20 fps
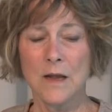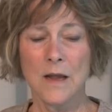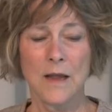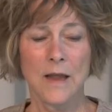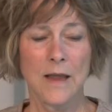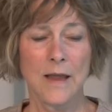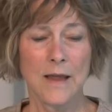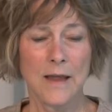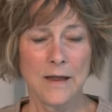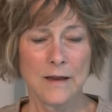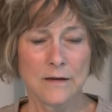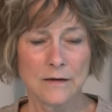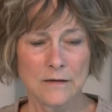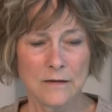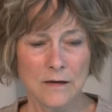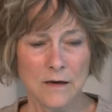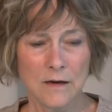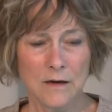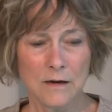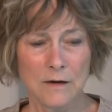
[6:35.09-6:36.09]
And,
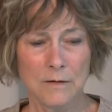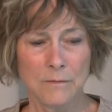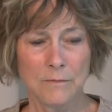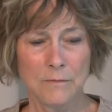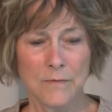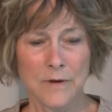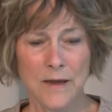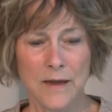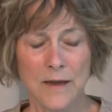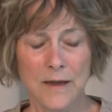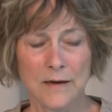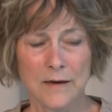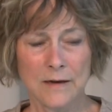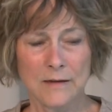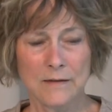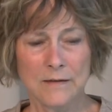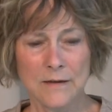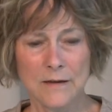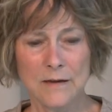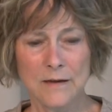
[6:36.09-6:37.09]
um, and I
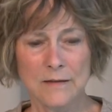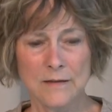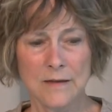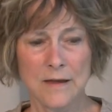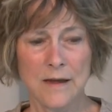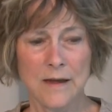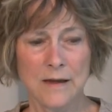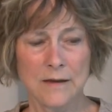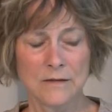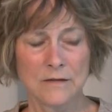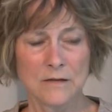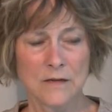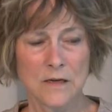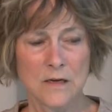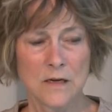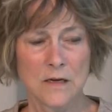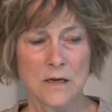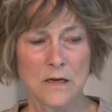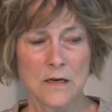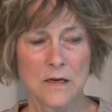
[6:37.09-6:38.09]
think that
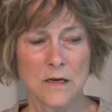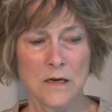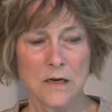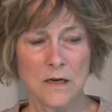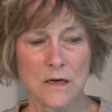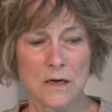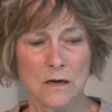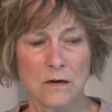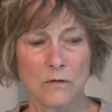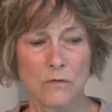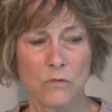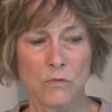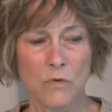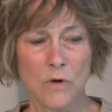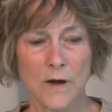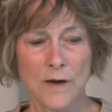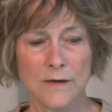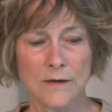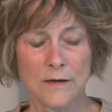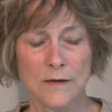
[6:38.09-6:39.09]
uh,
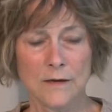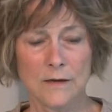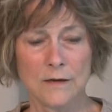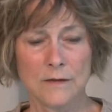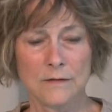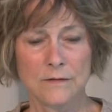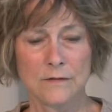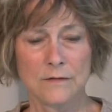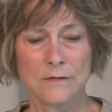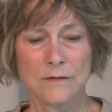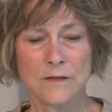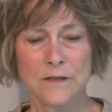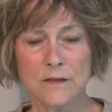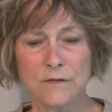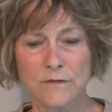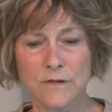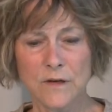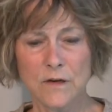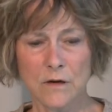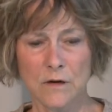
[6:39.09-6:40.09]
what is
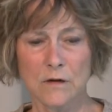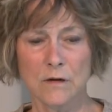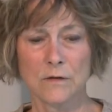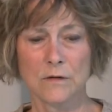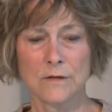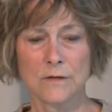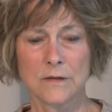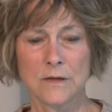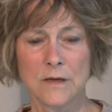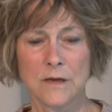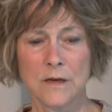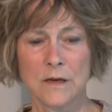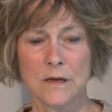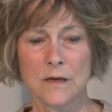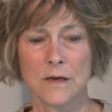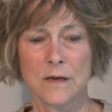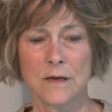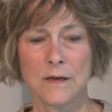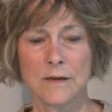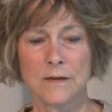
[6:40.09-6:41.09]
difficult
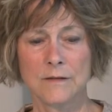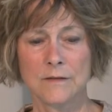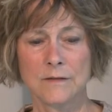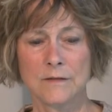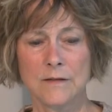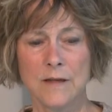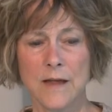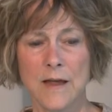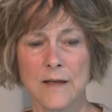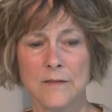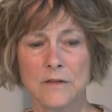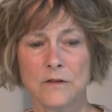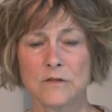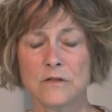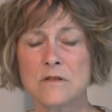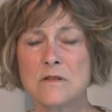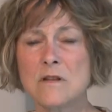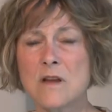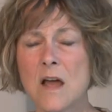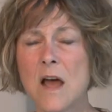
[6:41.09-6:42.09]
is that there's
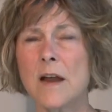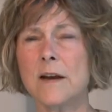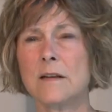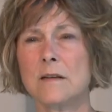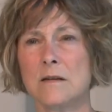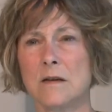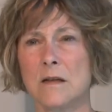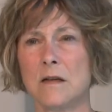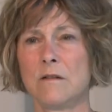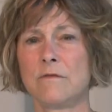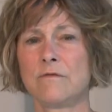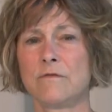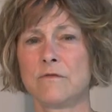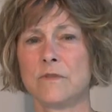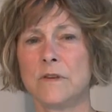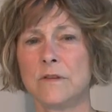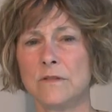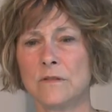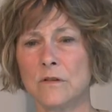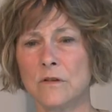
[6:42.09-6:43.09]
not enough
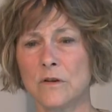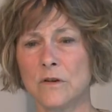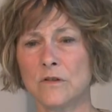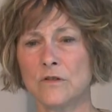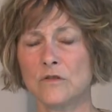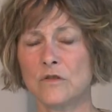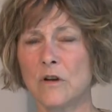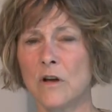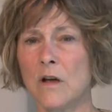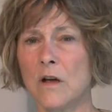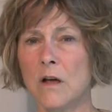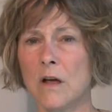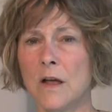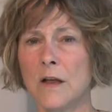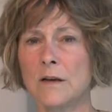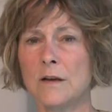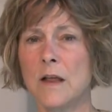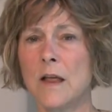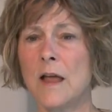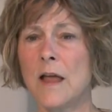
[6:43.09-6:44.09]
research
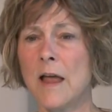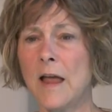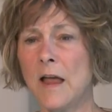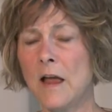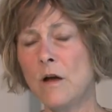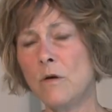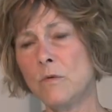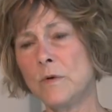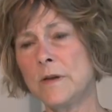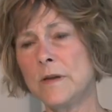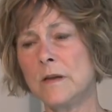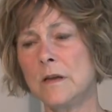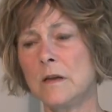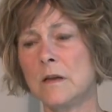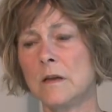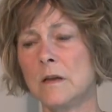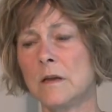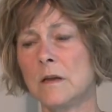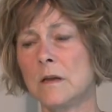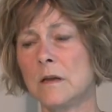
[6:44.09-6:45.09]
on how we
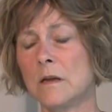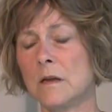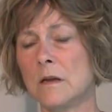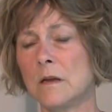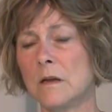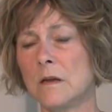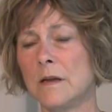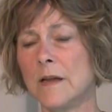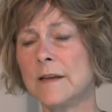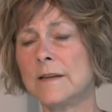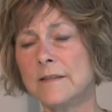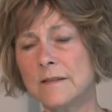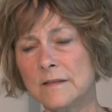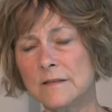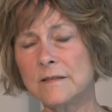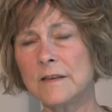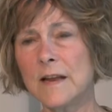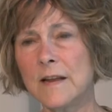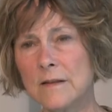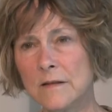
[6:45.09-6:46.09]

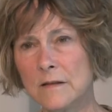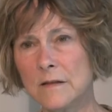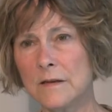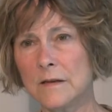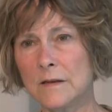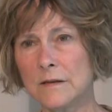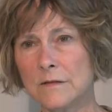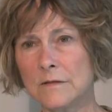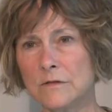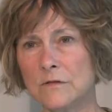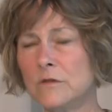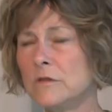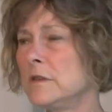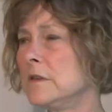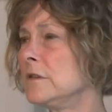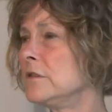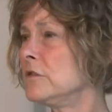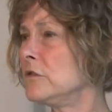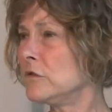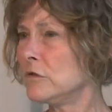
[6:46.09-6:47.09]
extend this to
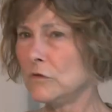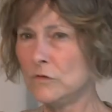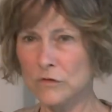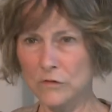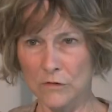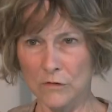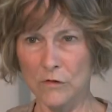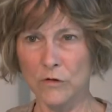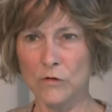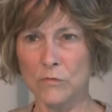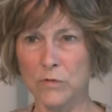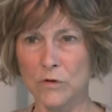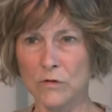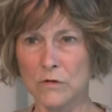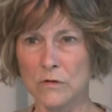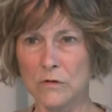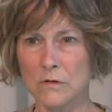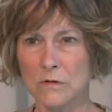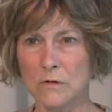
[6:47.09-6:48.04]
these huge global